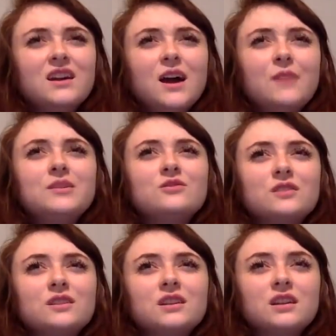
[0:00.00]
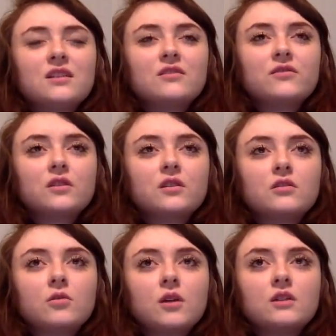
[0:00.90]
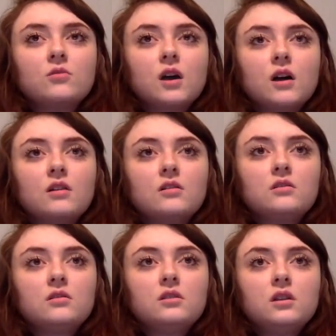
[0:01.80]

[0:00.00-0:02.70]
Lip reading: I've been drinking it for quite a while.